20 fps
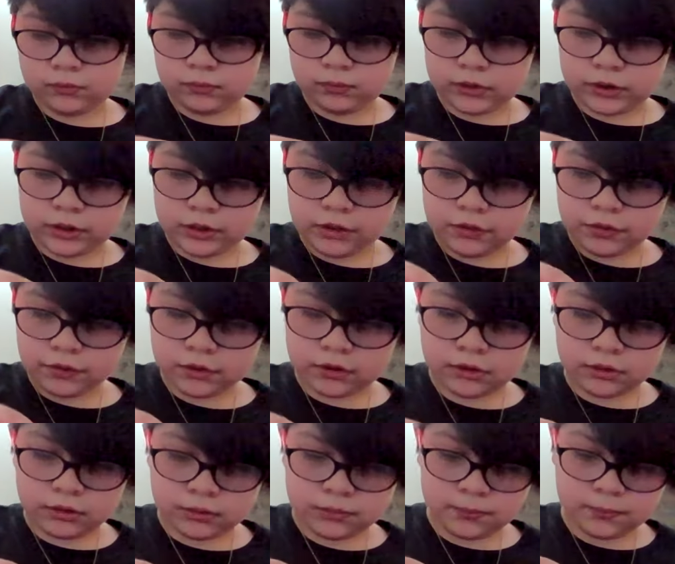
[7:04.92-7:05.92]
with
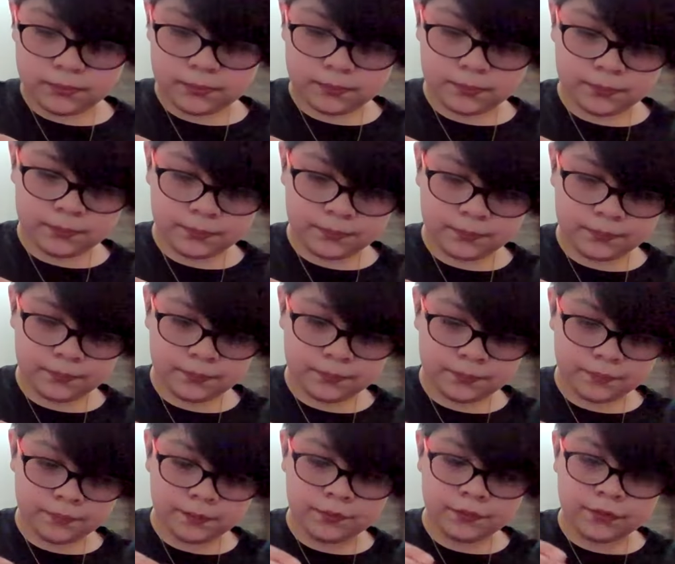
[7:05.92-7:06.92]
um
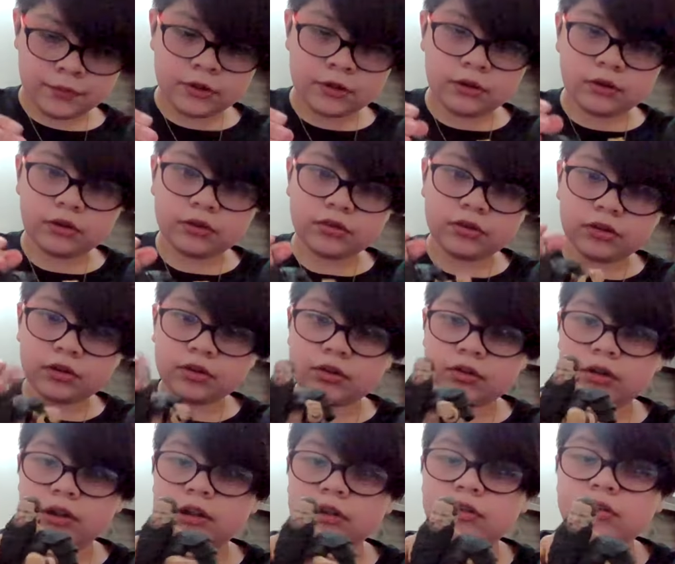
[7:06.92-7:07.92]
also
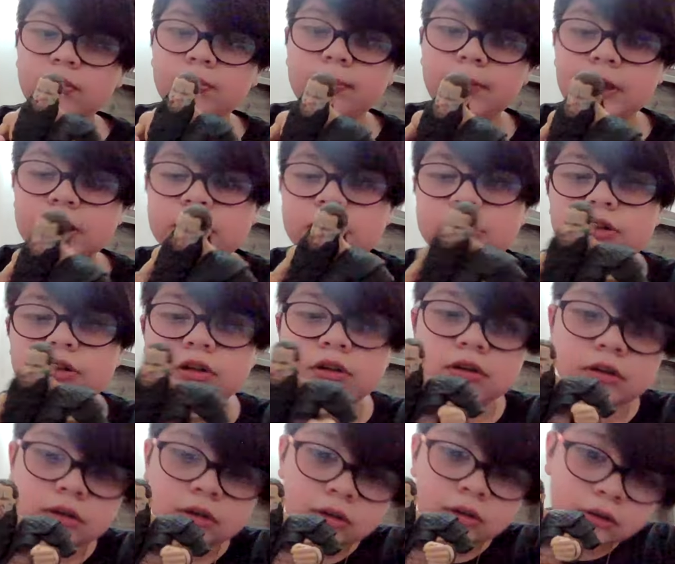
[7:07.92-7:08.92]
you need to make
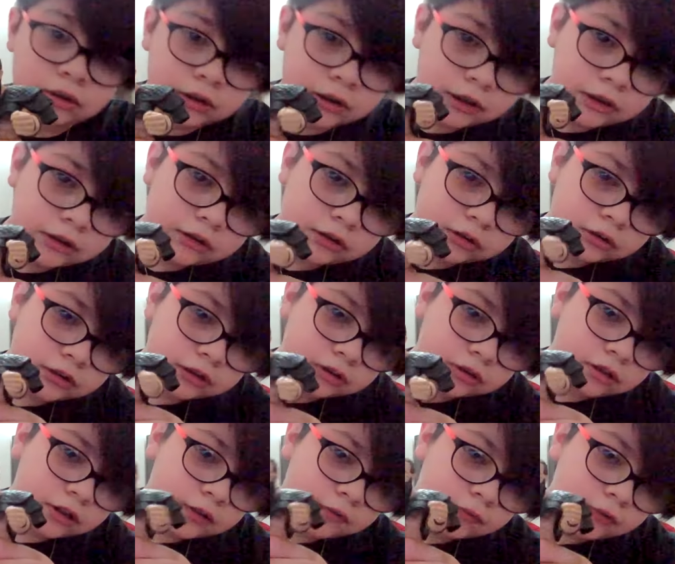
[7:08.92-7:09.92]
sure it doesn't
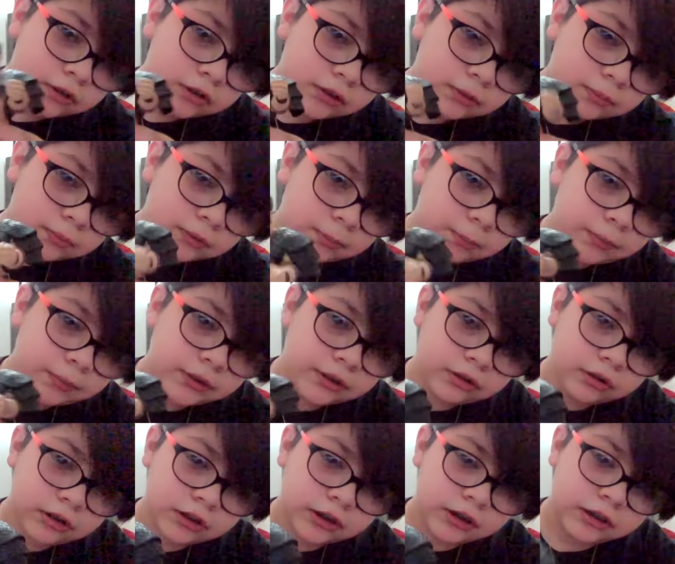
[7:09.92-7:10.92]
cover up the
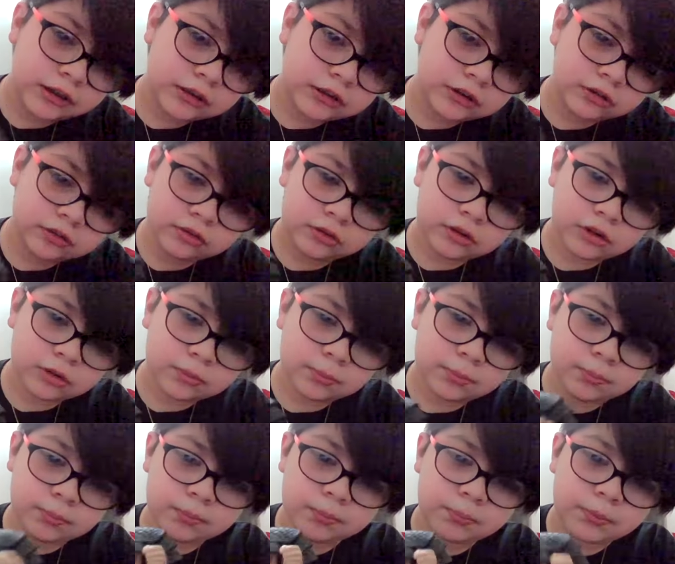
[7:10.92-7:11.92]
beard it need to go
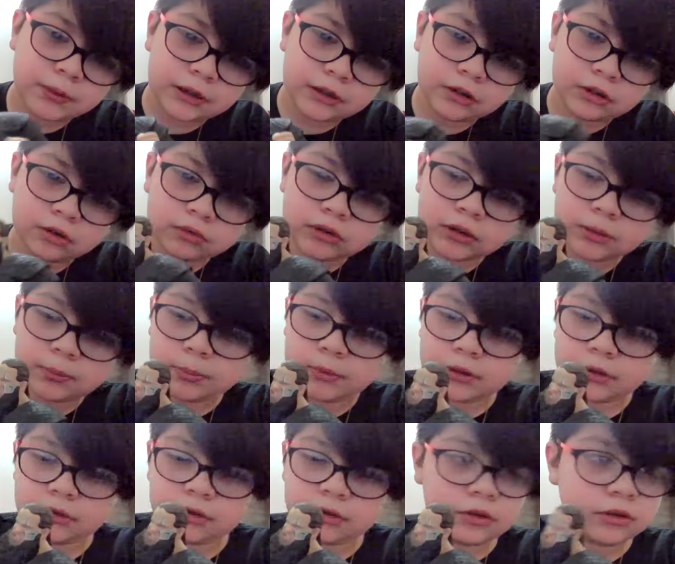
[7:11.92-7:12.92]
below the
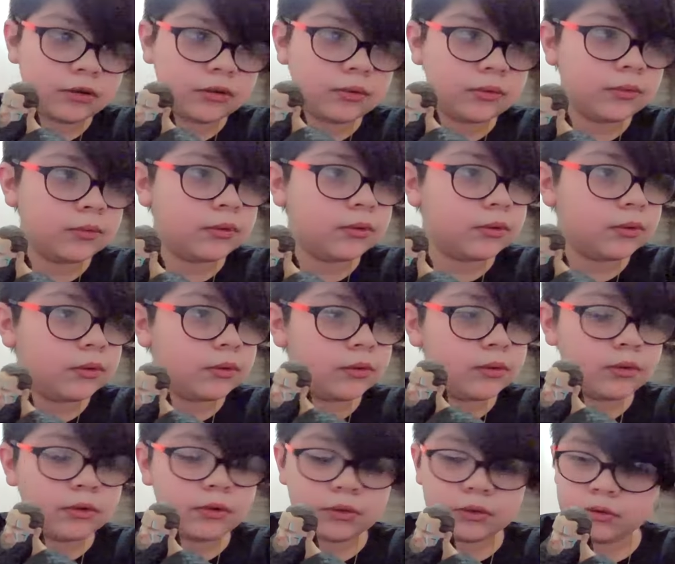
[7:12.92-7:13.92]
beard
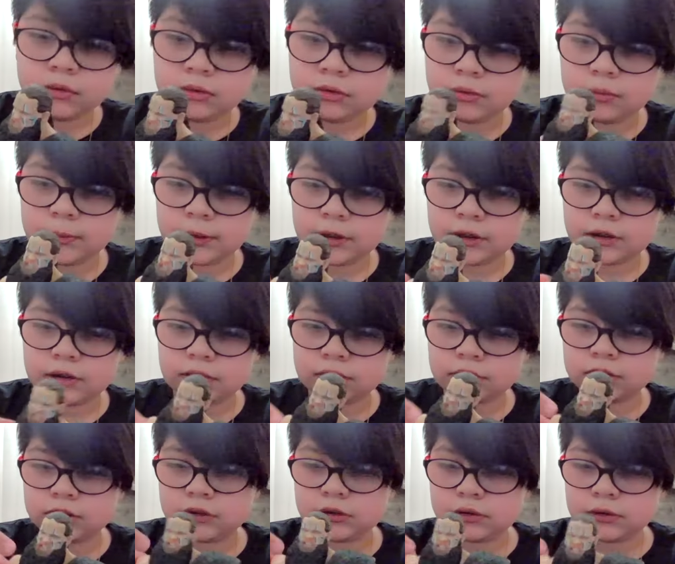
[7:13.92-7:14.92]
oh my
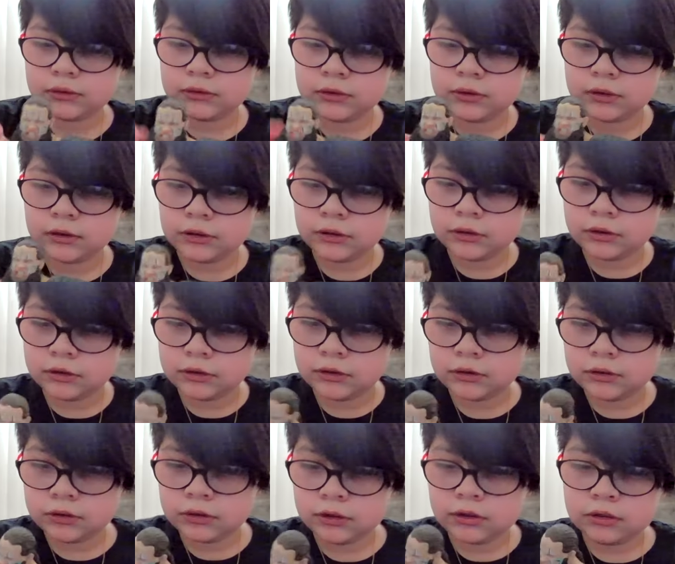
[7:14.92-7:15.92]
gosh
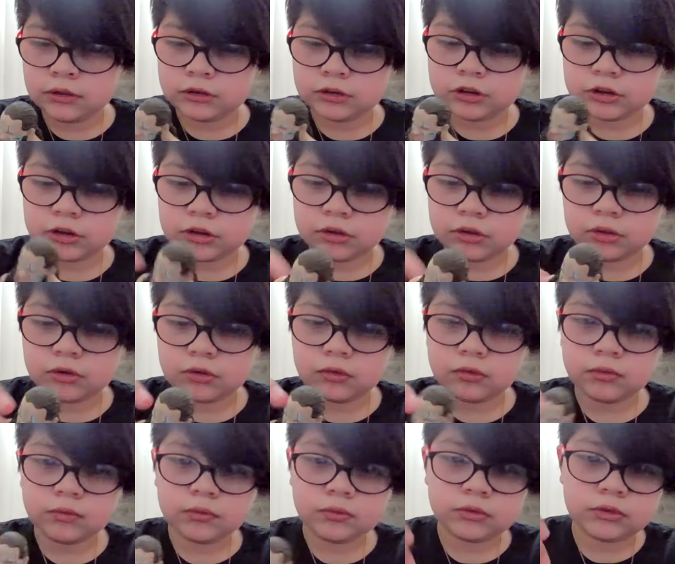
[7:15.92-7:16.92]

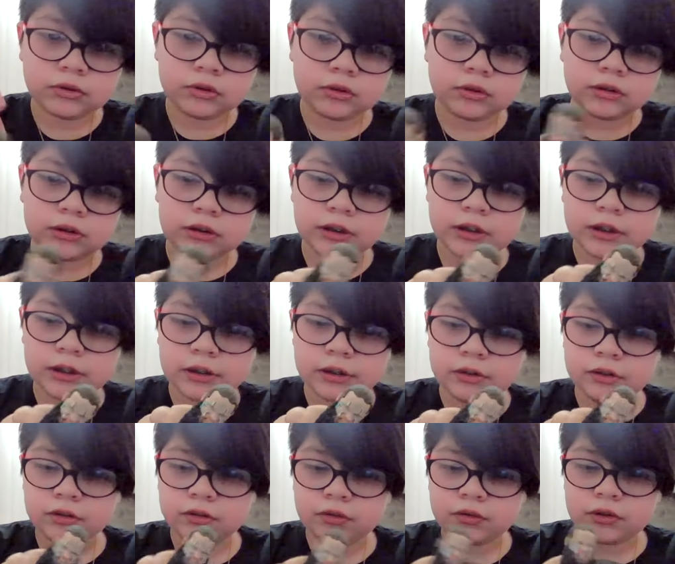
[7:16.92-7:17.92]
so yeah
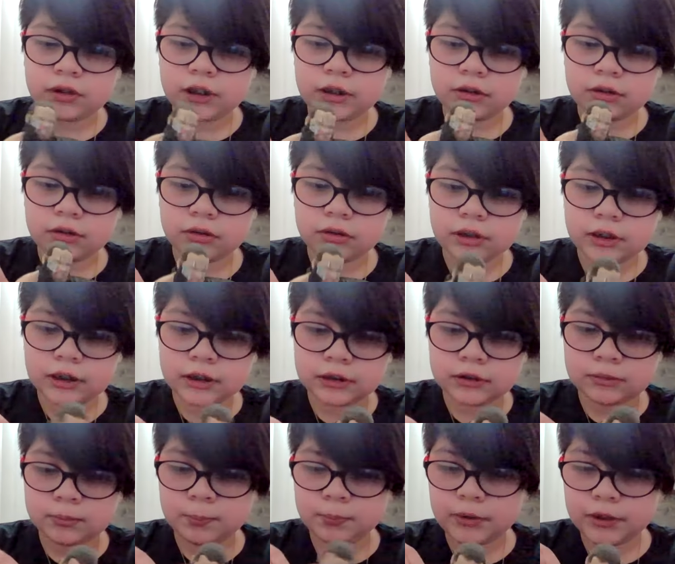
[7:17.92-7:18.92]
you kind of like
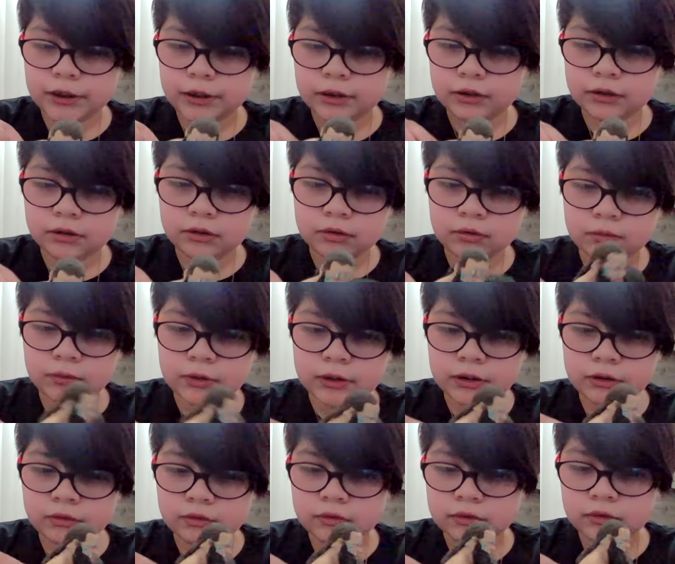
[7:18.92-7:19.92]
play it
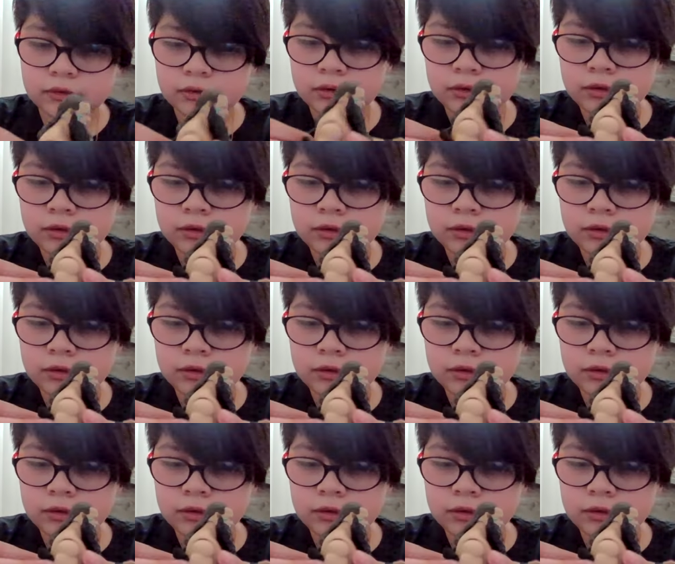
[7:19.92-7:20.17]
around